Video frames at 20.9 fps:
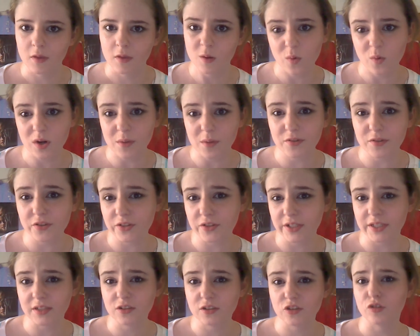what I'm
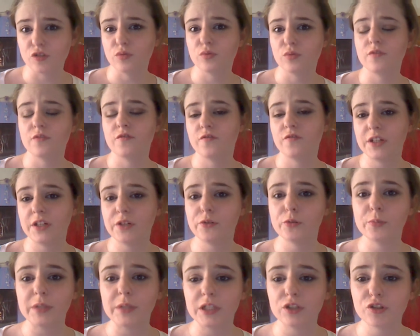doing. So the video
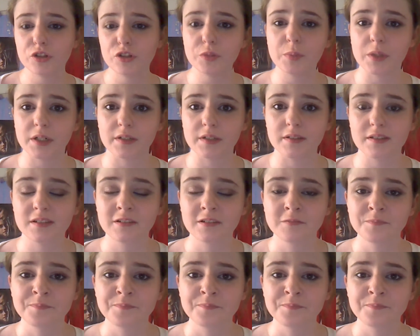will be in 2 parts.